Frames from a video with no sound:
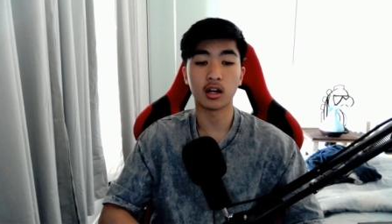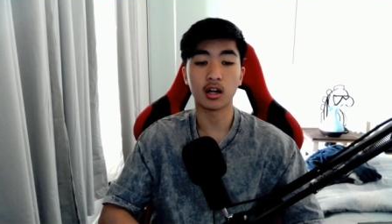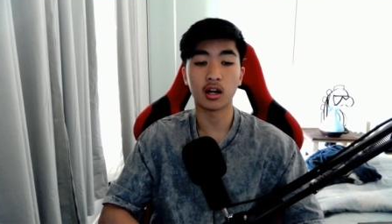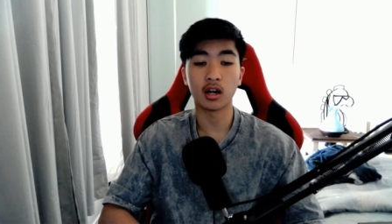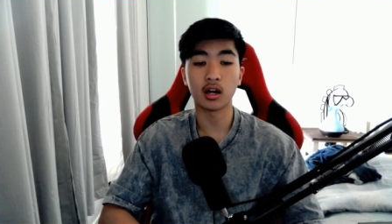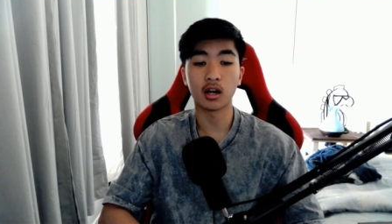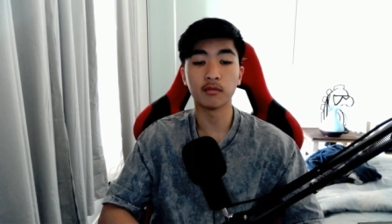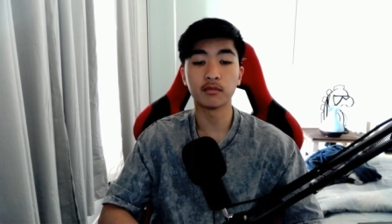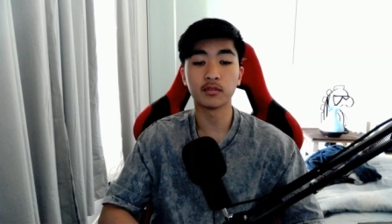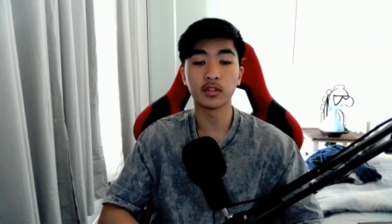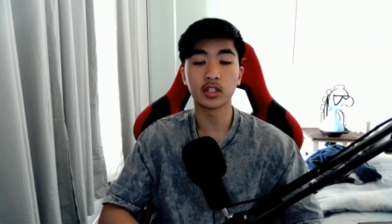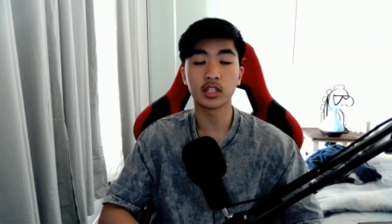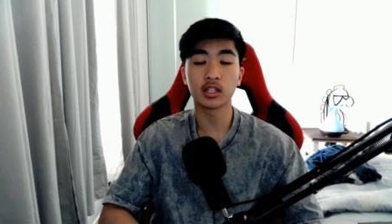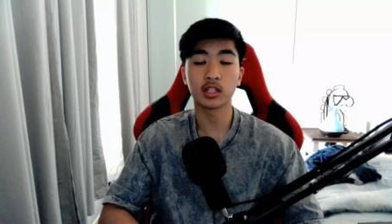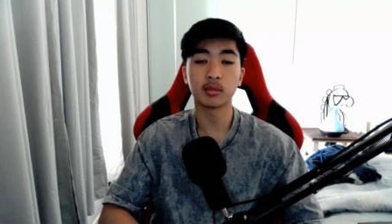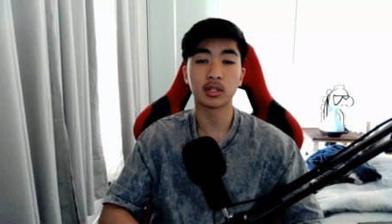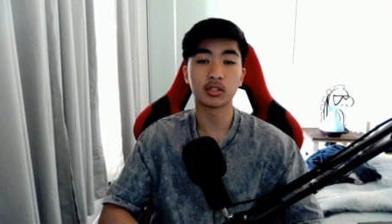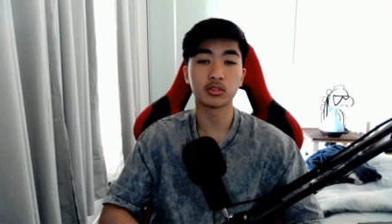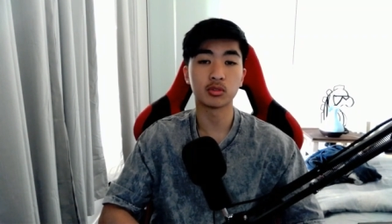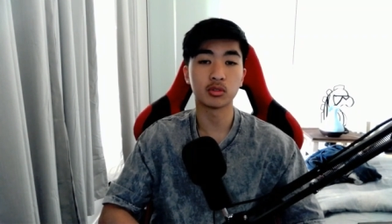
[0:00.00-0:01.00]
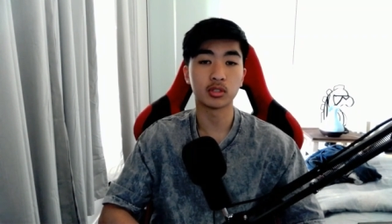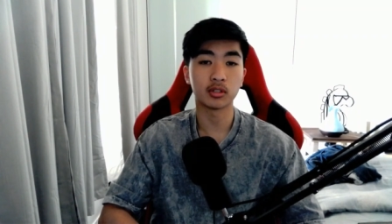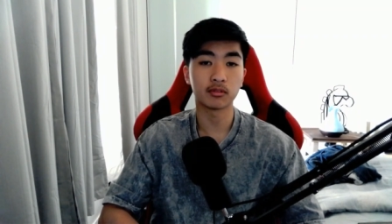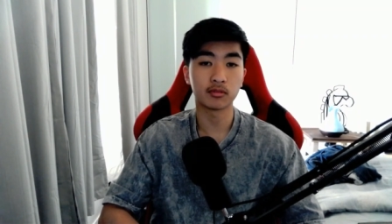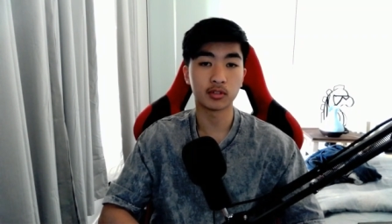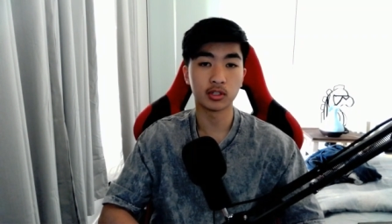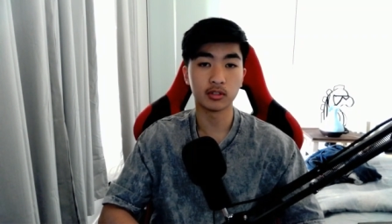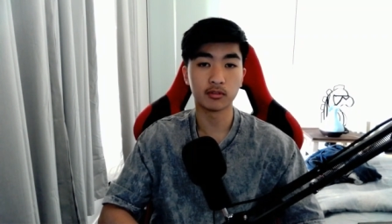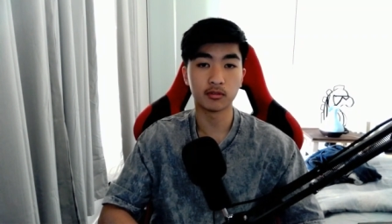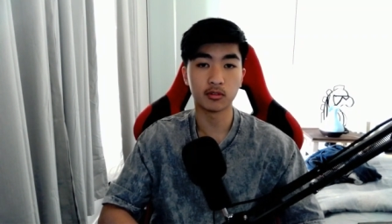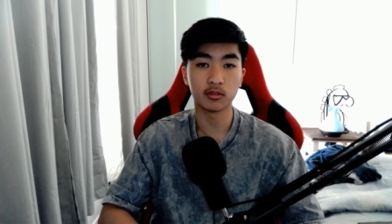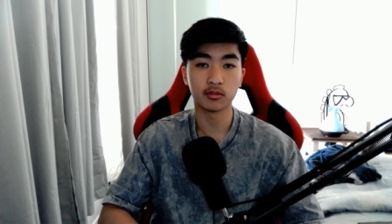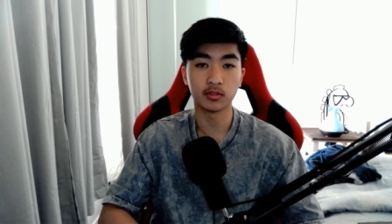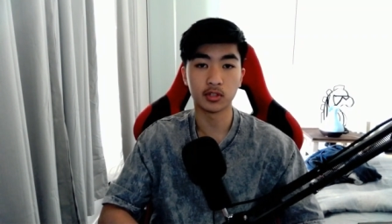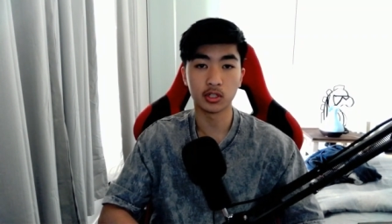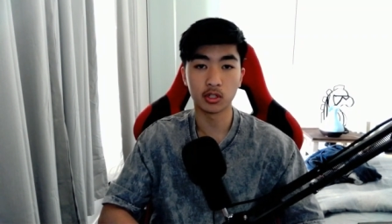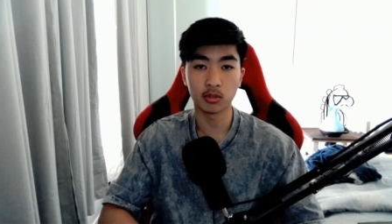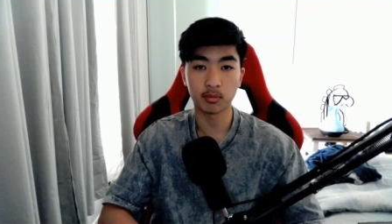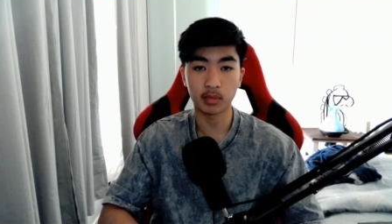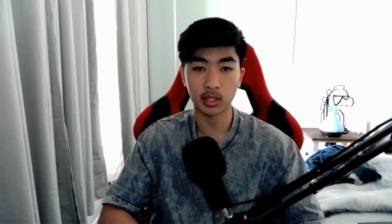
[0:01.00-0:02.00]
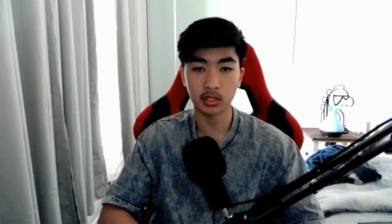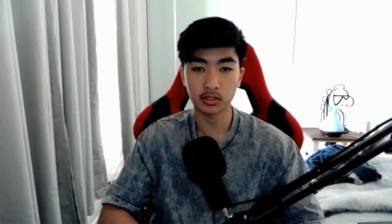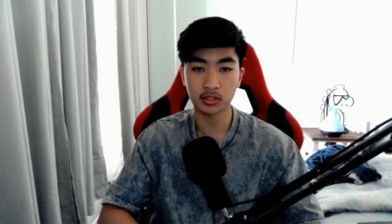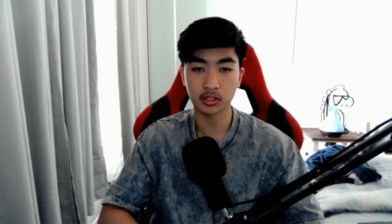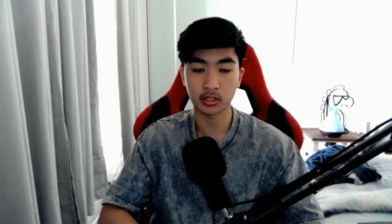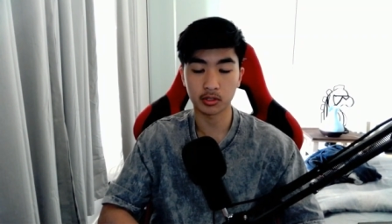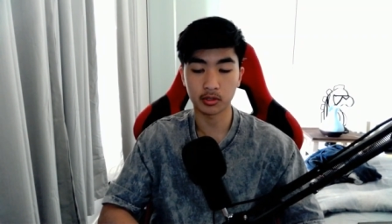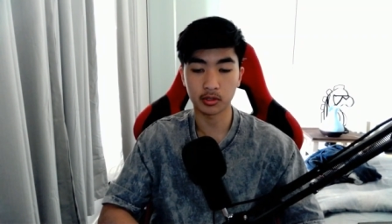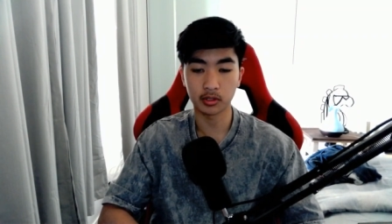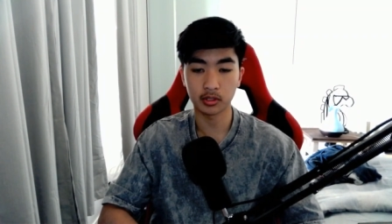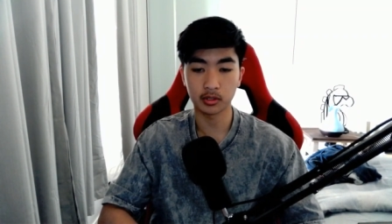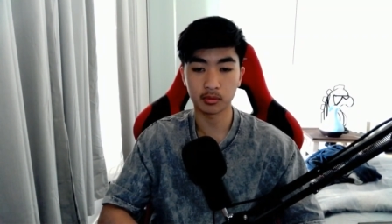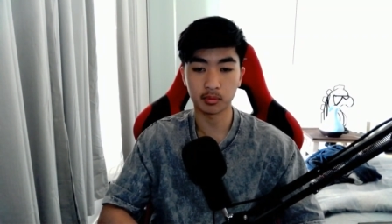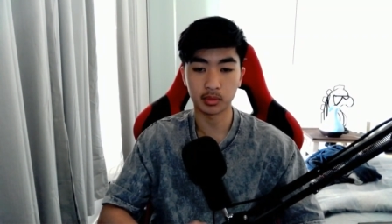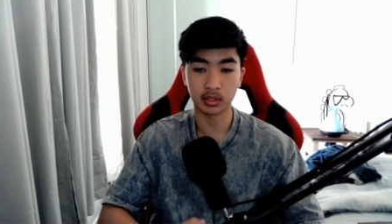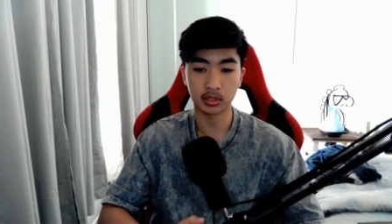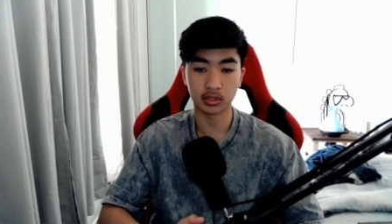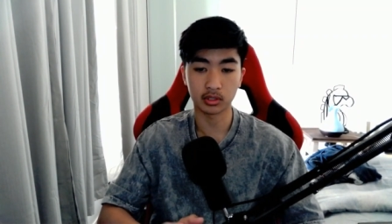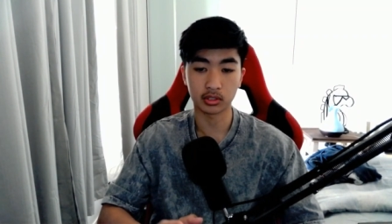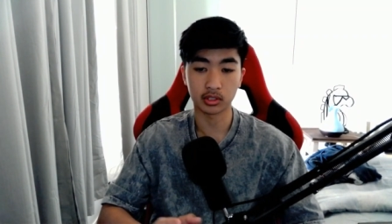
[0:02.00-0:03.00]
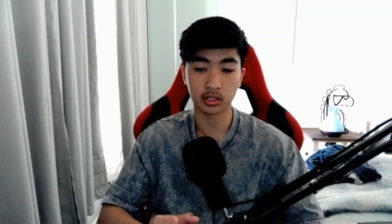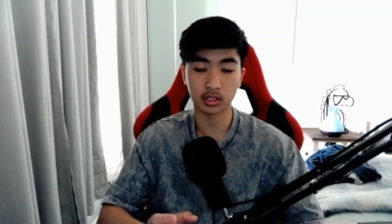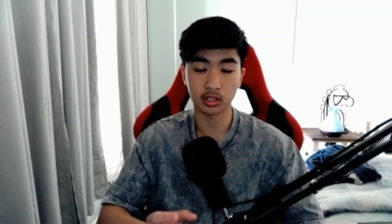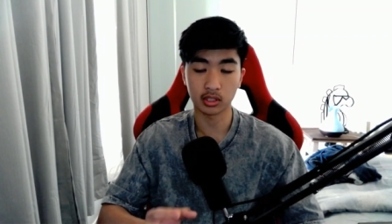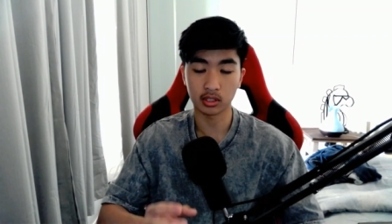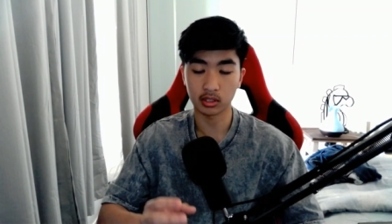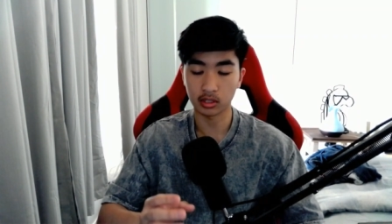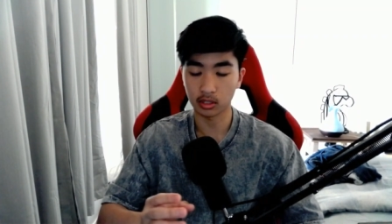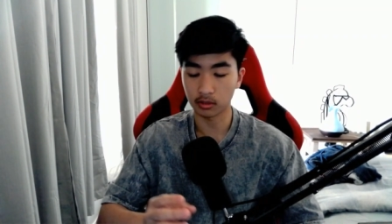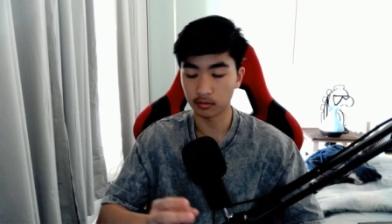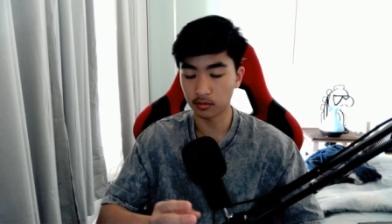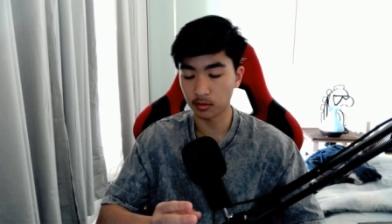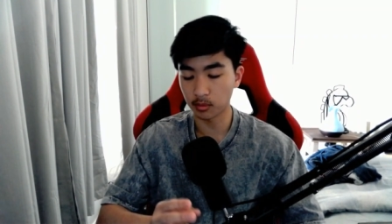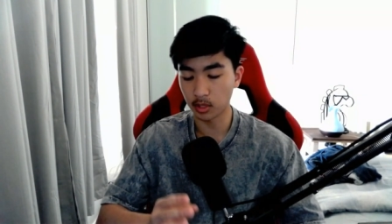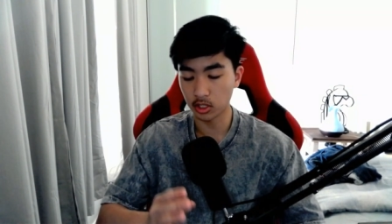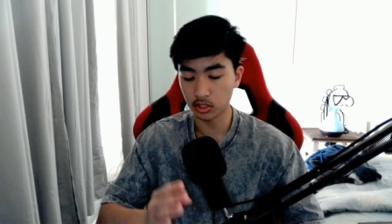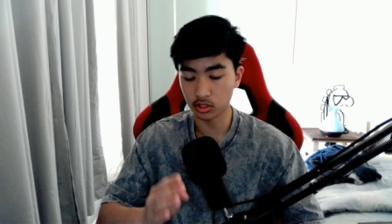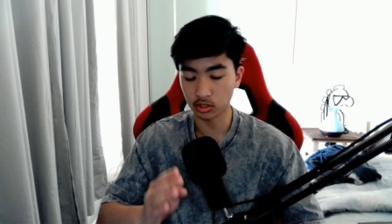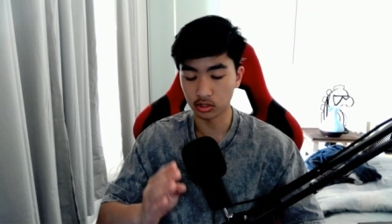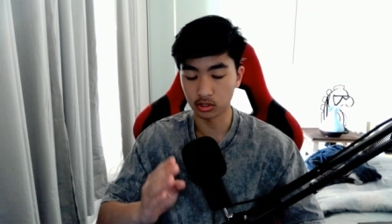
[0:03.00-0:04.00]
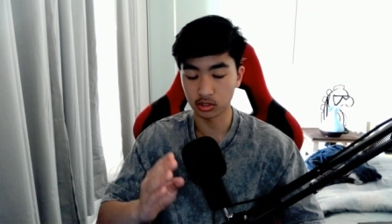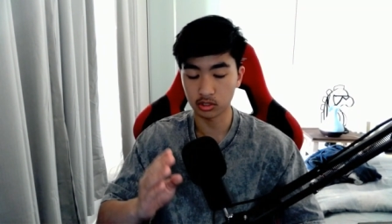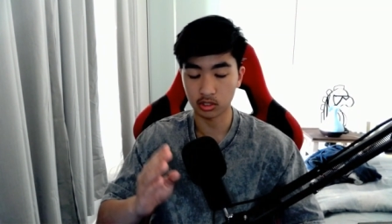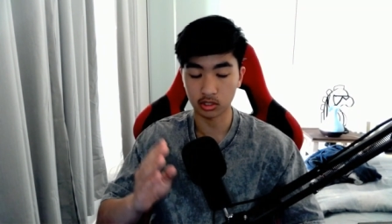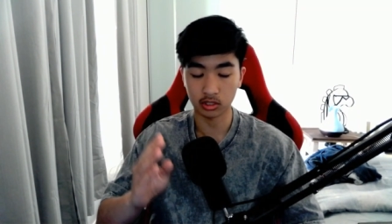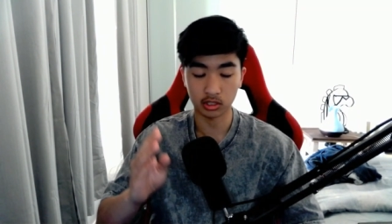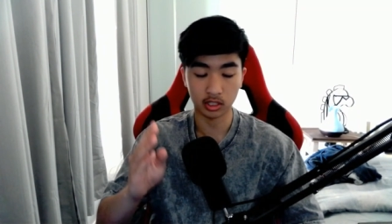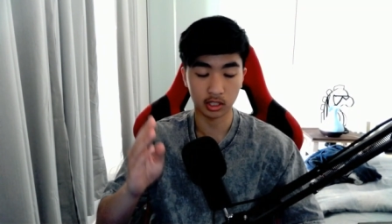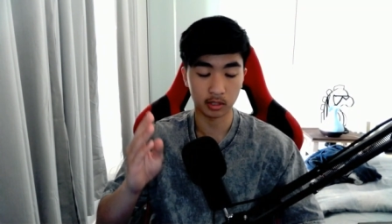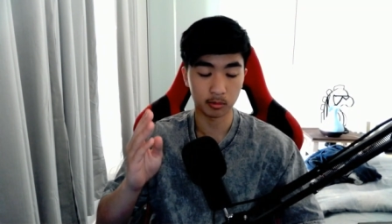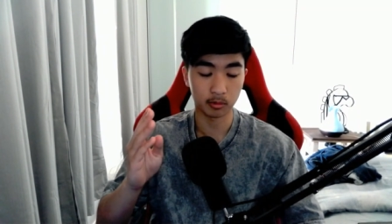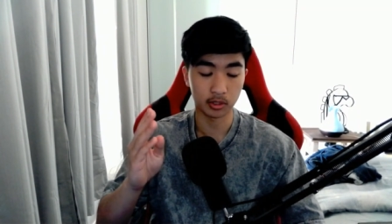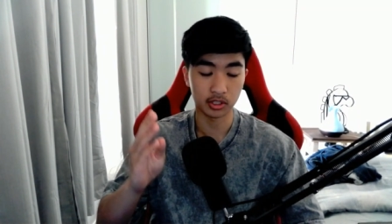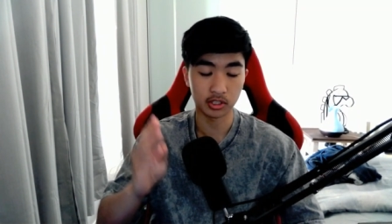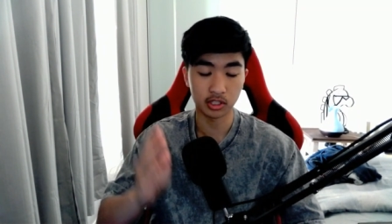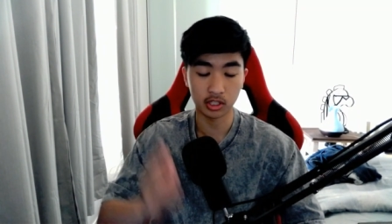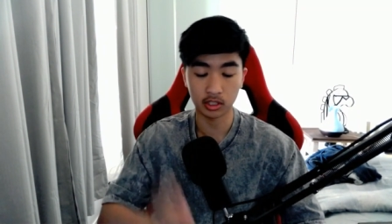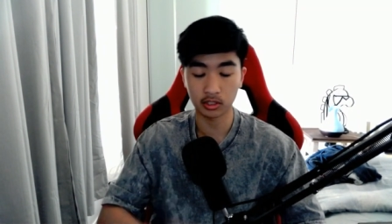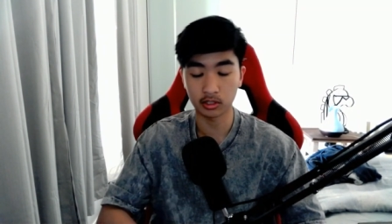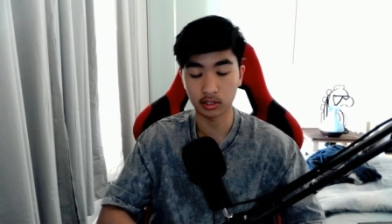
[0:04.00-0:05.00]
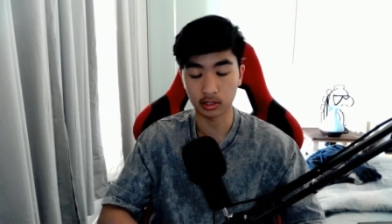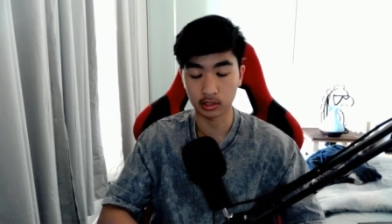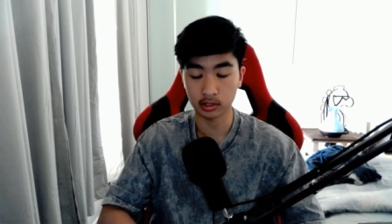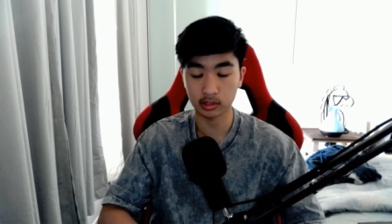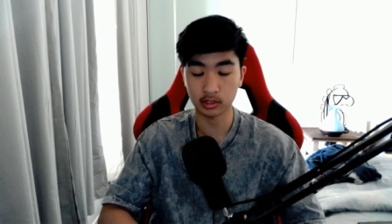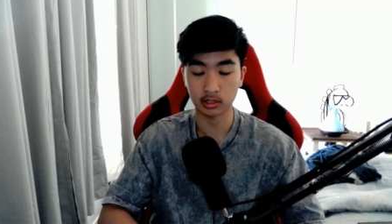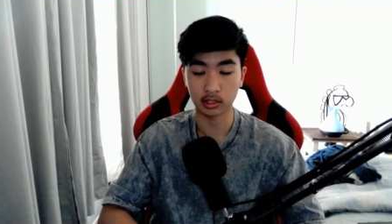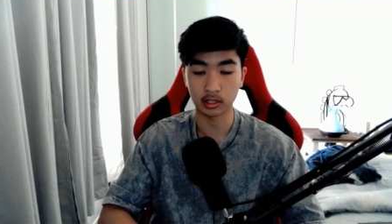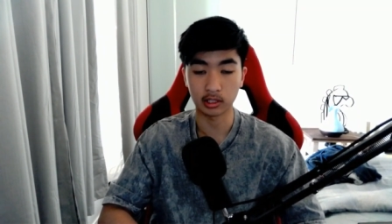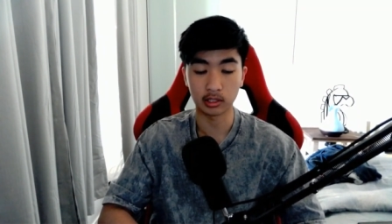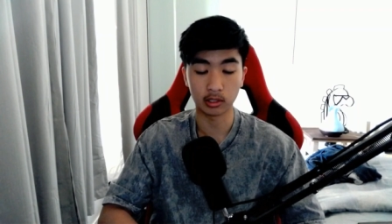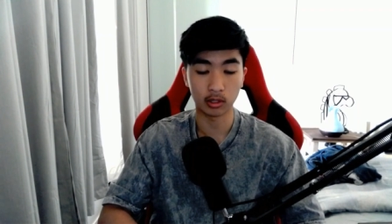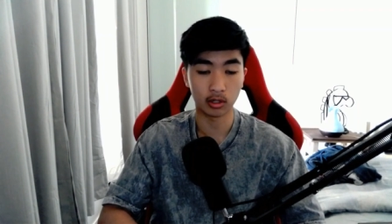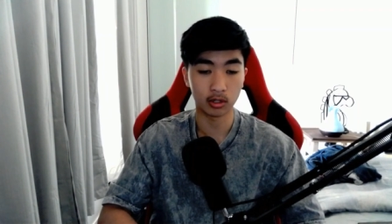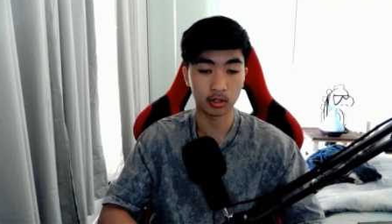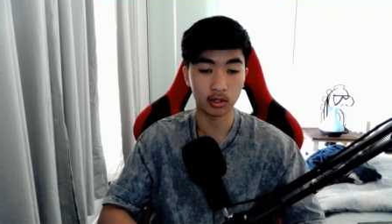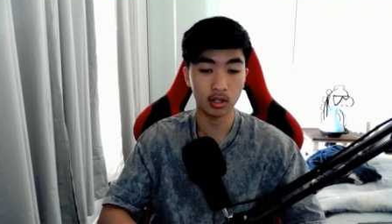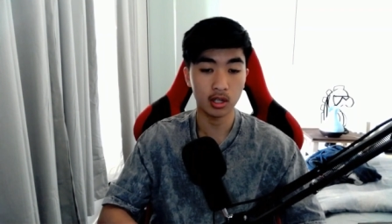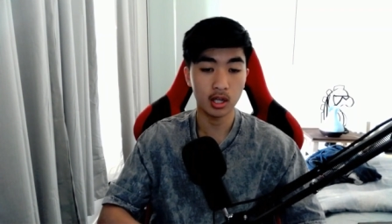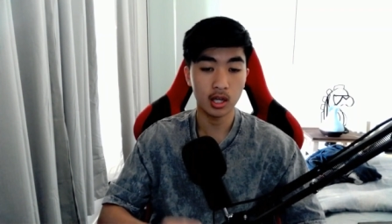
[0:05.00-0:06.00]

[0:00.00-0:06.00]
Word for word: I'm thinking about doing a three to four video part series because the information is just getting ridiculously long